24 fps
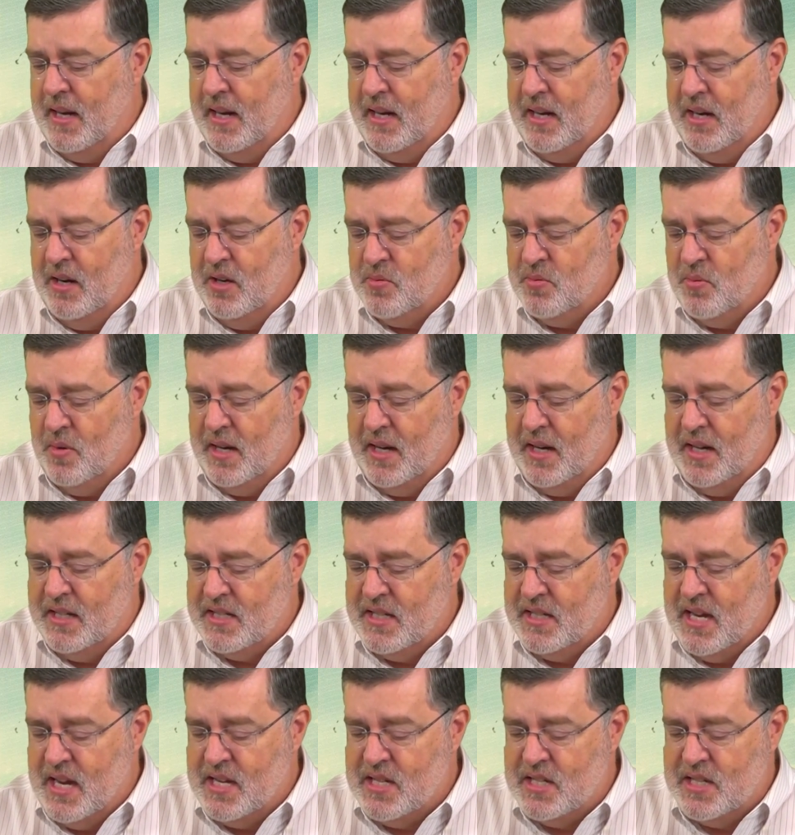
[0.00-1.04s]
And here's what he
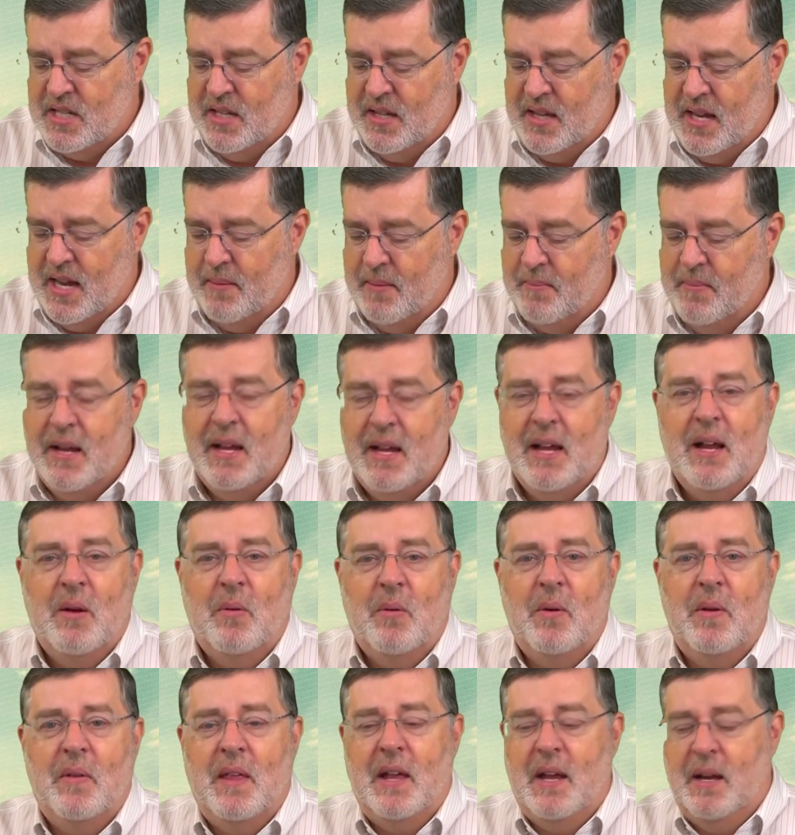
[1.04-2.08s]
says to them
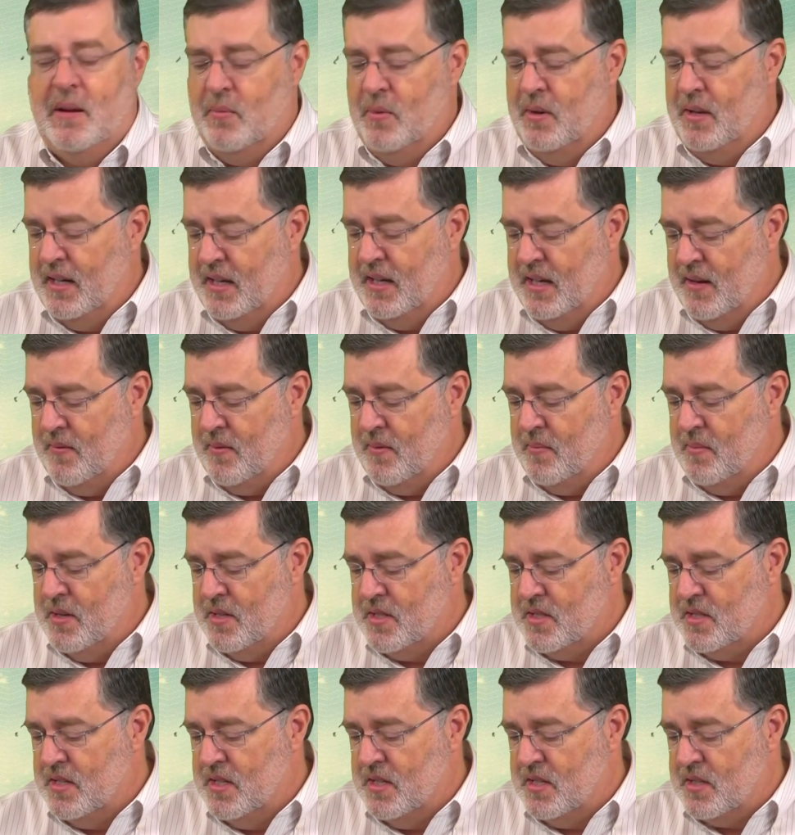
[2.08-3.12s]
when they give him
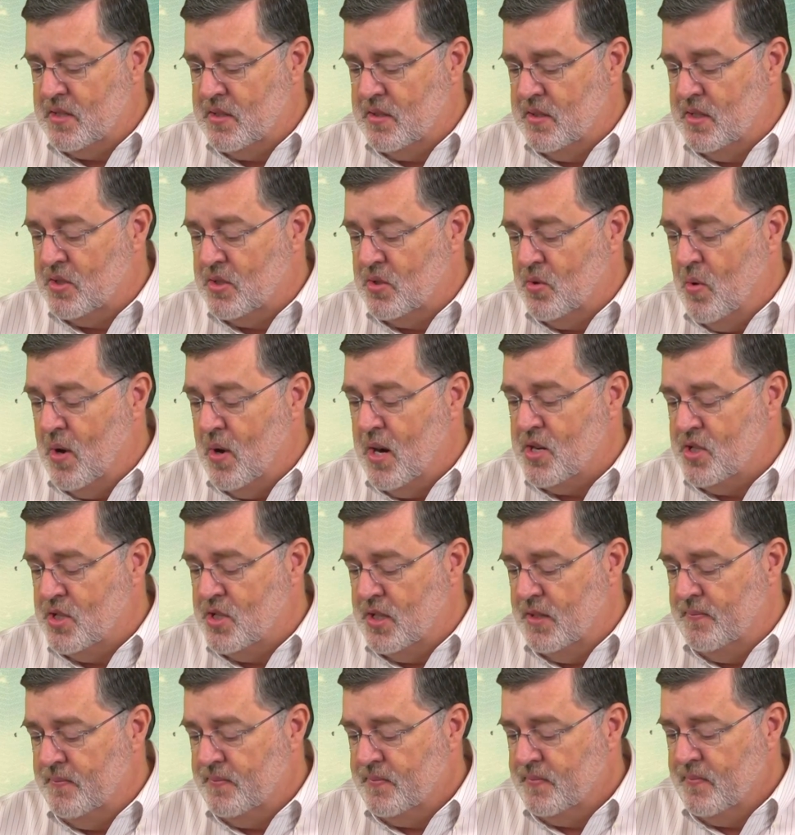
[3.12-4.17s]
this question.